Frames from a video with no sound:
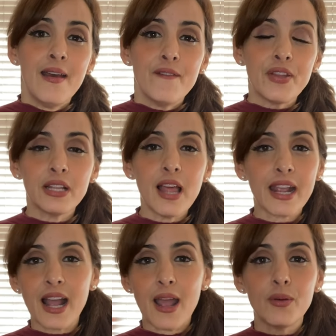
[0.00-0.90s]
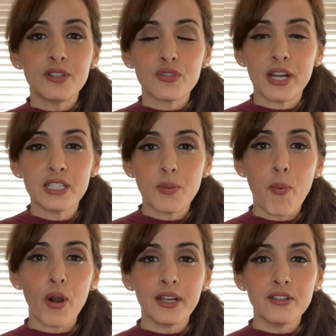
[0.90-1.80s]
feel like I was
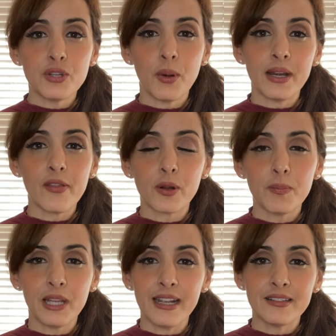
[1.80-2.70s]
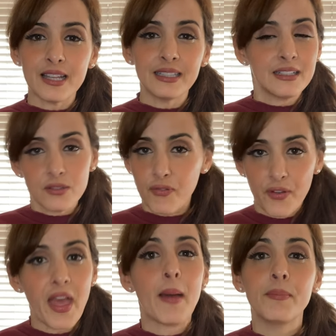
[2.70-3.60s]
transported to another place, at least for
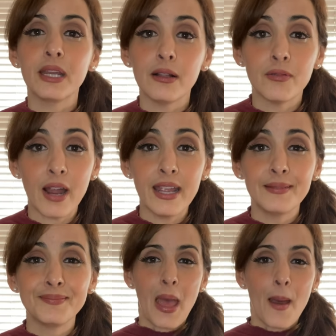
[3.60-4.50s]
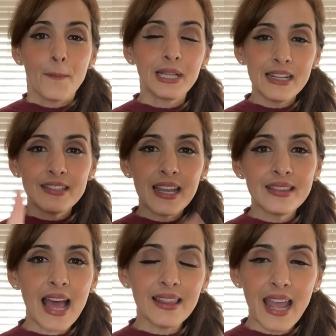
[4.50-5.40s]
that meal, right? Please hit
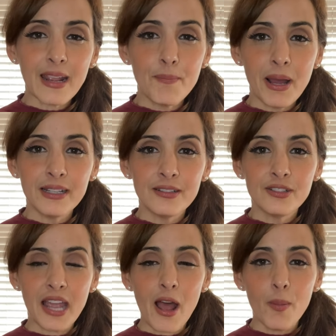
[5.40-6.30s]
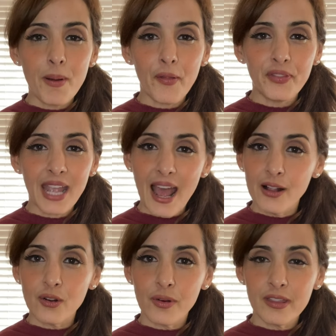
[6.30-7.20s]
that like button to help out the
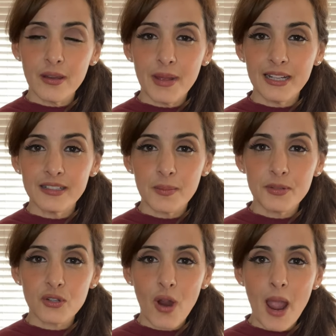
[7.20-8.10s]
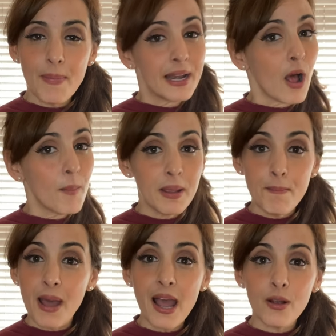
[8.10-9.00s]
algorithm and subscribe, and I'll be
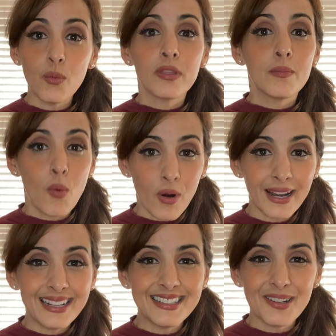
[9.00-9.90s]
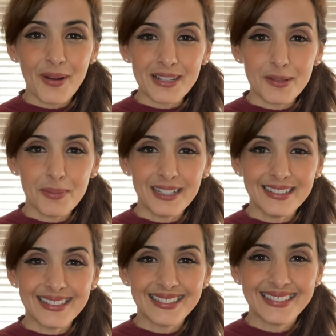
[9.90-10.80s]
back with more easy
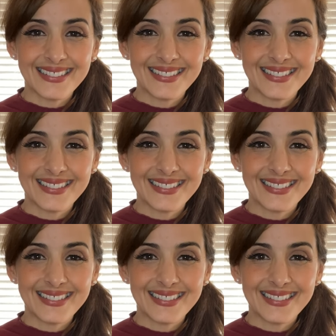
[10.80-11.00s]
recipes.